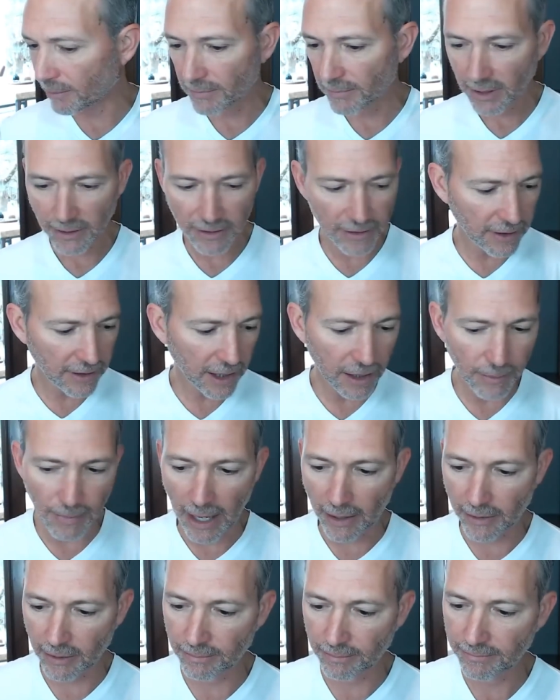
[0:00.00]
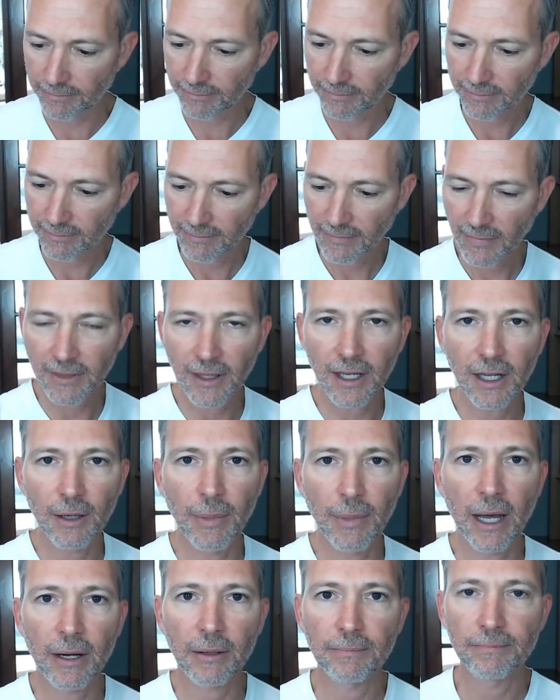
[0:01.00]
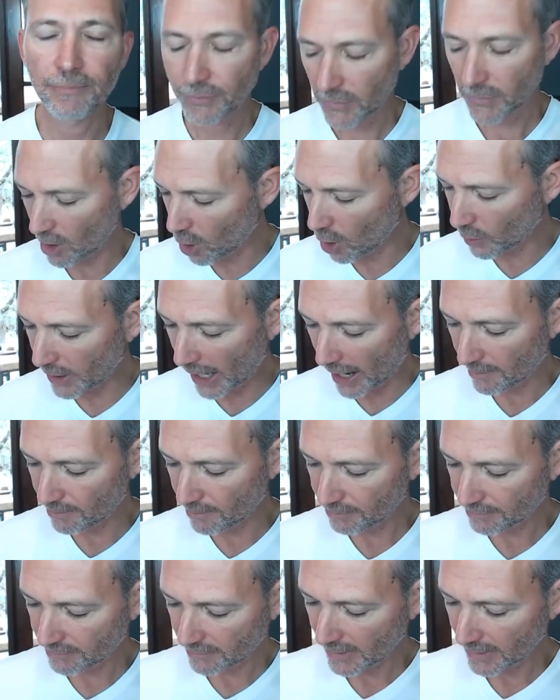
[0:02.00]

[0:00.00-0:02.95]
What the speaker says: them. Think about them. Think about them. Okay.